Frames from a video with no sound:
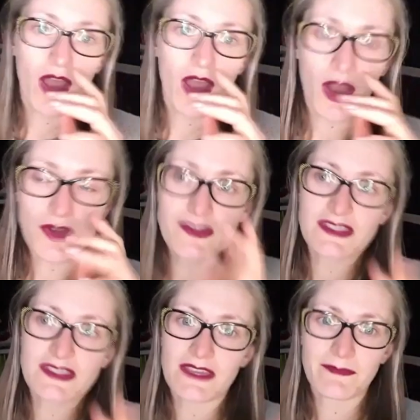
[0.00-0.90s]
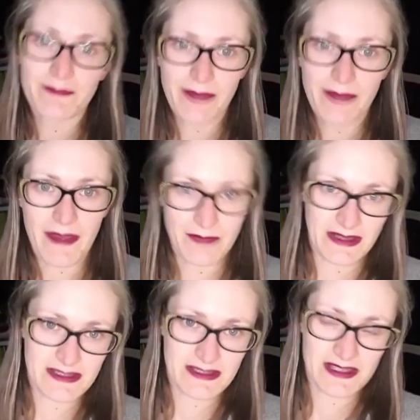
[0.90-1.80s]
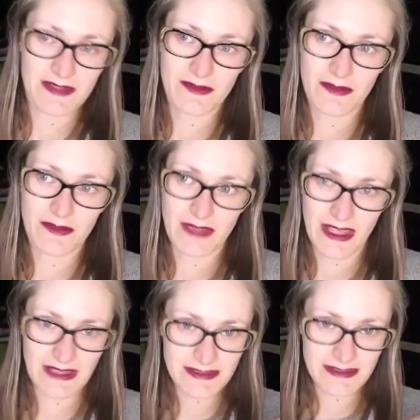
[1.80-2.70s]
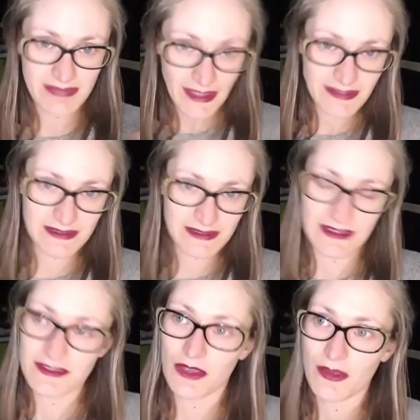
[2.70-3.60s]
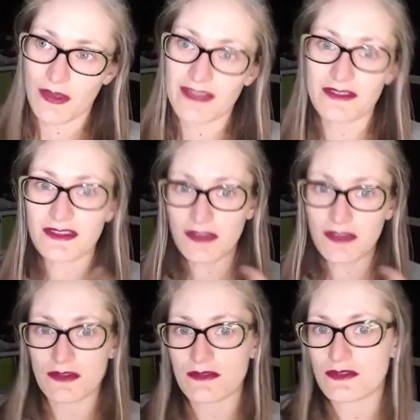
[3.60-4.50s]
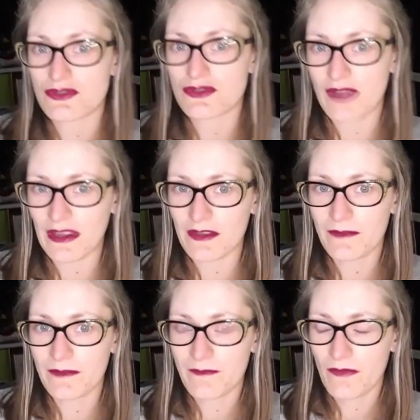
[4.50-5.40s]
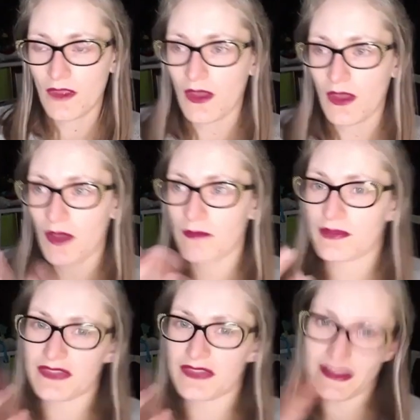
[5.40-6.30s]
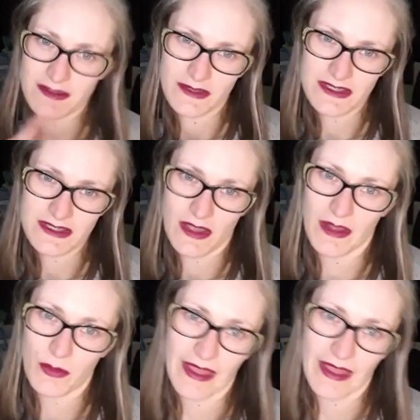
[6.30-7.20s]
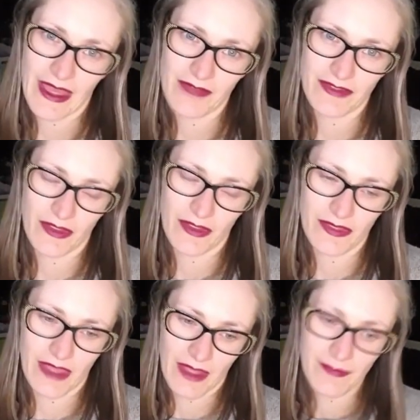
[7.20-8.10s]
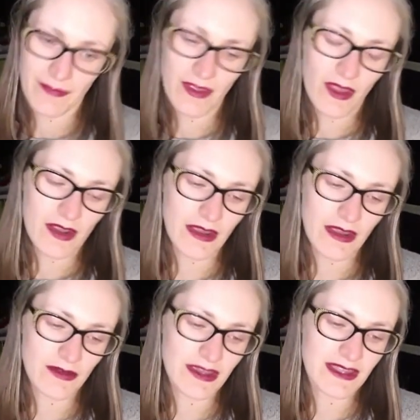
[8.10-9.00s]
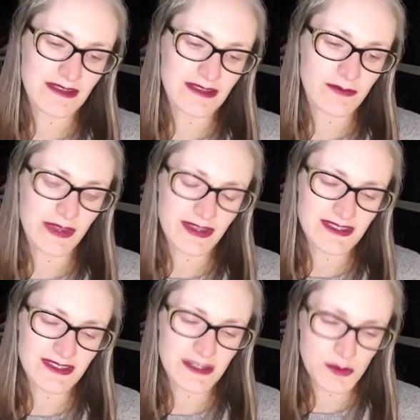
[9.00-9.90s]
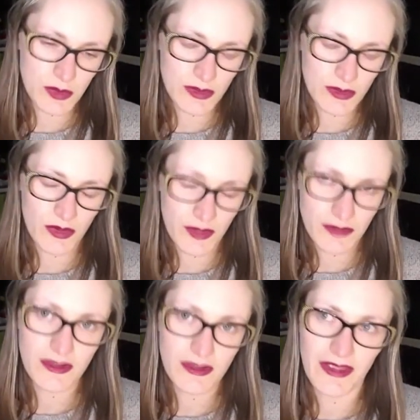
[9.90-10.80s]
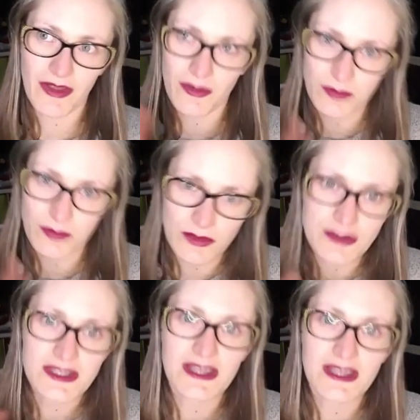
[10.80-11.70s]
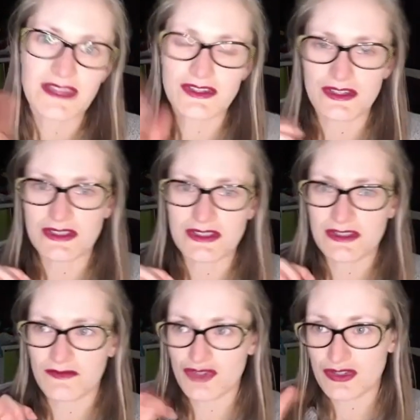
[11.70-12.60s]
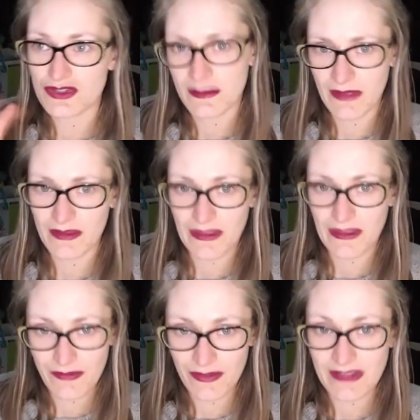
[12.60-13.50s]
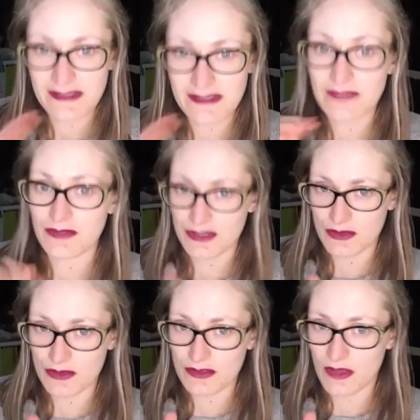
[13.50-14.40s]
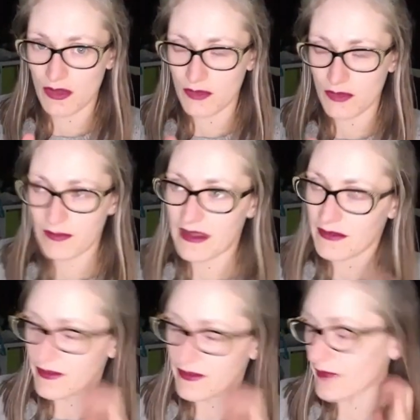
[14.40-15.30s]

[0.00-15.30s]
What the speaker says: obviously, peppermint is tasty, so it does encourage them to drink. But that's not entirely why I have it on there. Now, because it's oil on a water, it does reduce the amount that it freezes, which is also a good benefit.